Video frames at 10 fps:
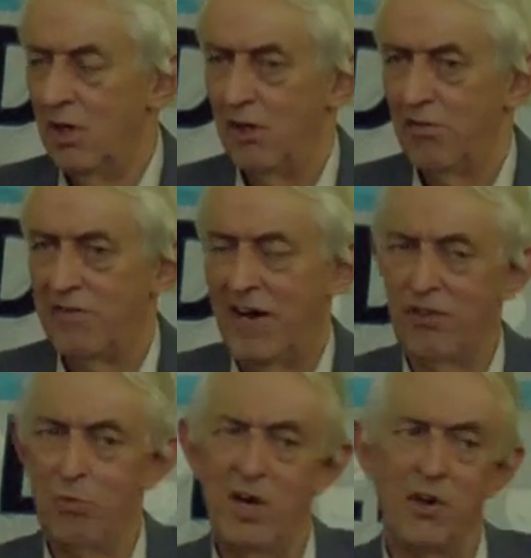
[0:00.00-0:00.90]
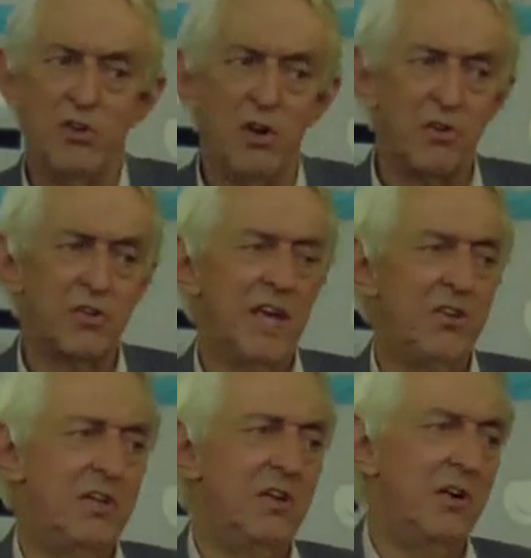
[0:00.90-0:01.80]
The fact that we are not
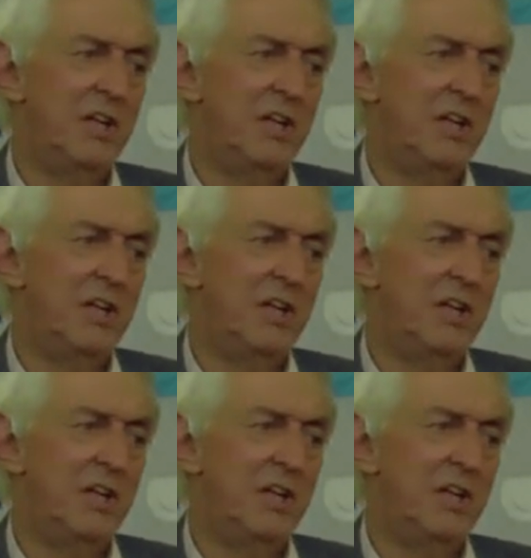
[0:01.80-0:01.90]
getting an